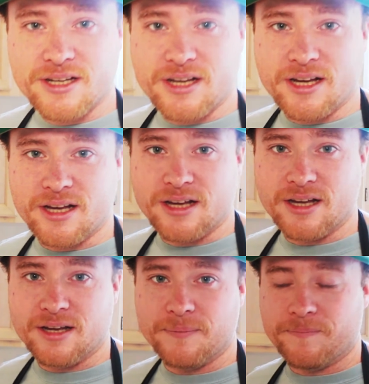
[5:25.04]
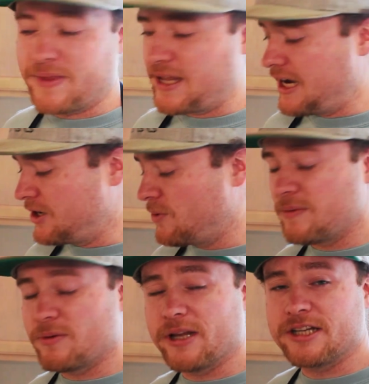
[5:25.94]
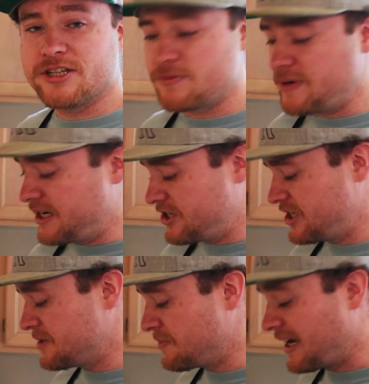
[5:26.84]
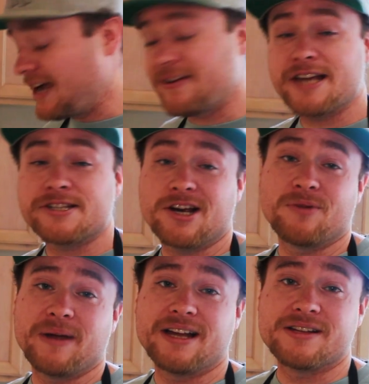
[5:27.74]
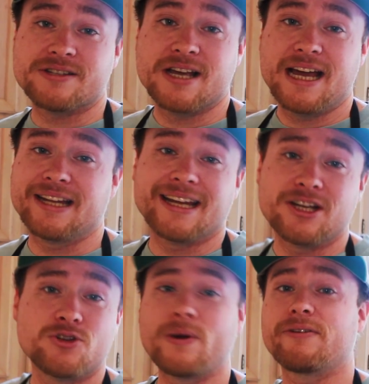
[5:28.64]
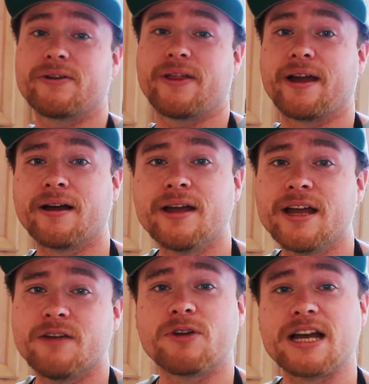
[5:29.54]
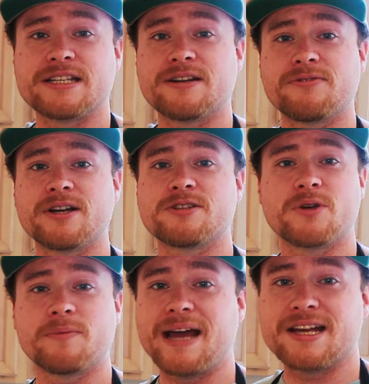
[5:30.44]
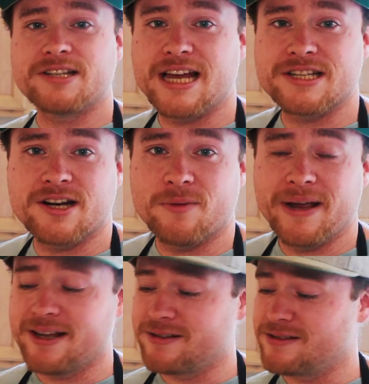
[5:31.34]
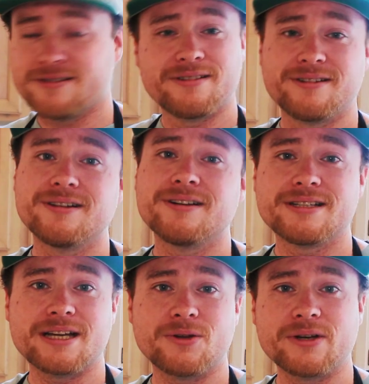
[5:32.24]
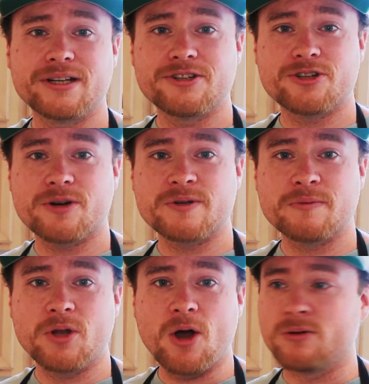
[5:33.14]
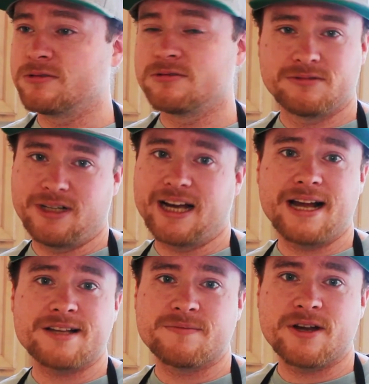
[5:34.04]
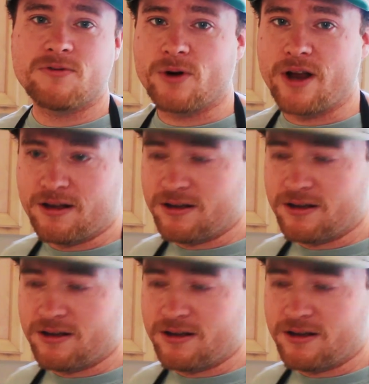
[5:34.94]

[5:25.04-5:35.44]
I know people like to use baking sheets, but I have cast iron pans and they can do everything. If you guys need to find some good cast iron pans, take a look in the description below. I got some there for you.